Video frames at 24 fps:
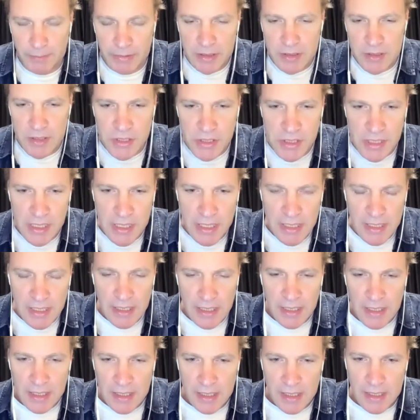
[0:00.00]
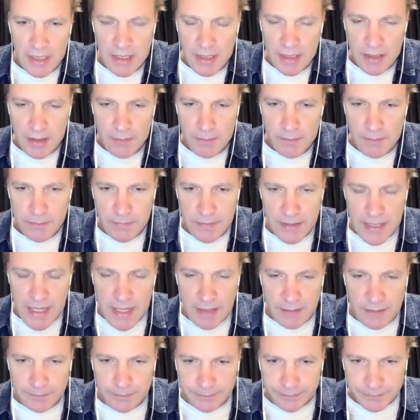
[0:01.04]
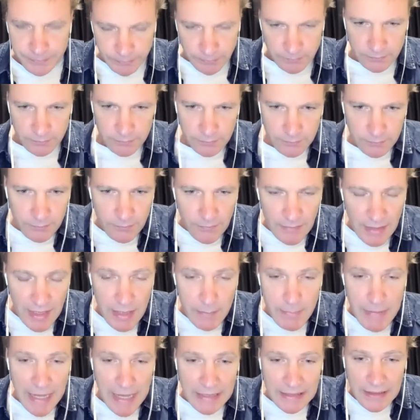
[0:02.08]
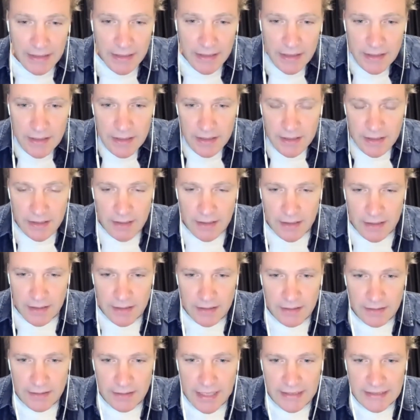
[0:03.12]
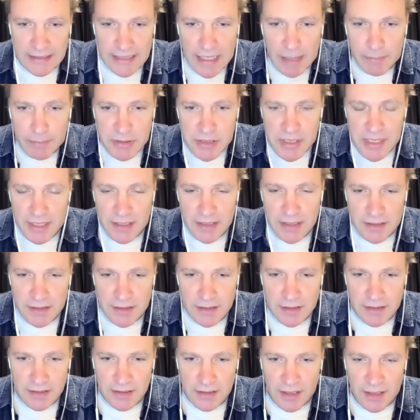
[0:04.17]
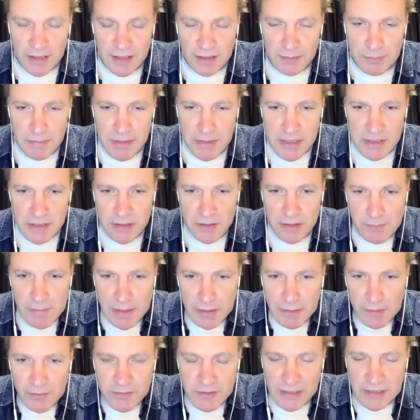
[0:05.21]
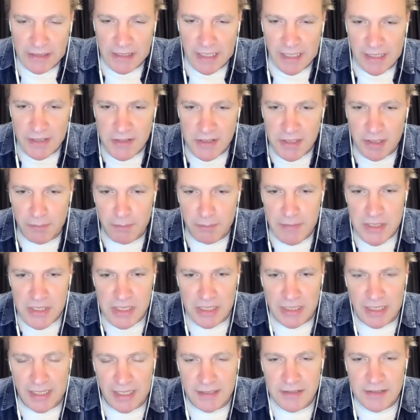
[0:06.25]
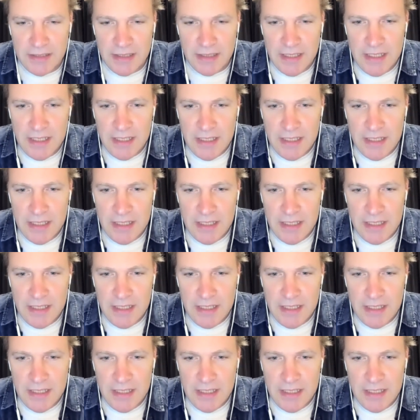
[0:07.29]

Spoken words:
Because in my clinic, 99% of the clients are misaligned.